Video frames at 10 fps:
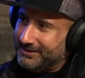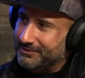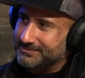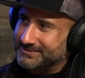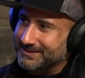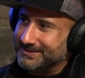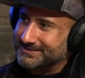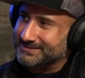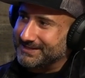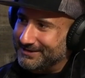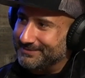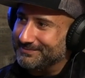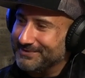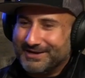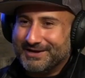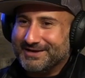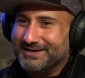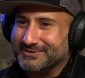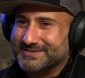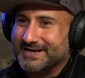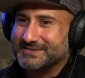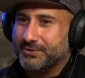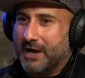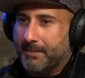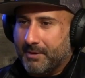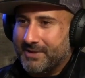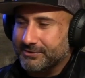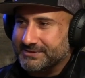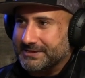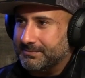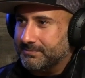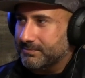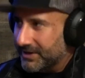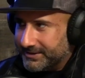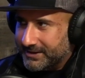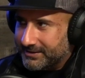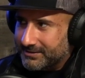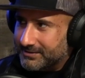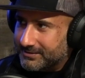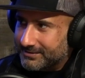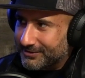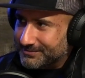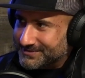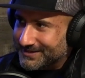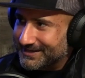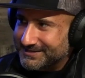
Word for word: Yeah. You know, what I'm saying that's just him. You know, this guy's going up a mountain butt naked. You know what I'm saying?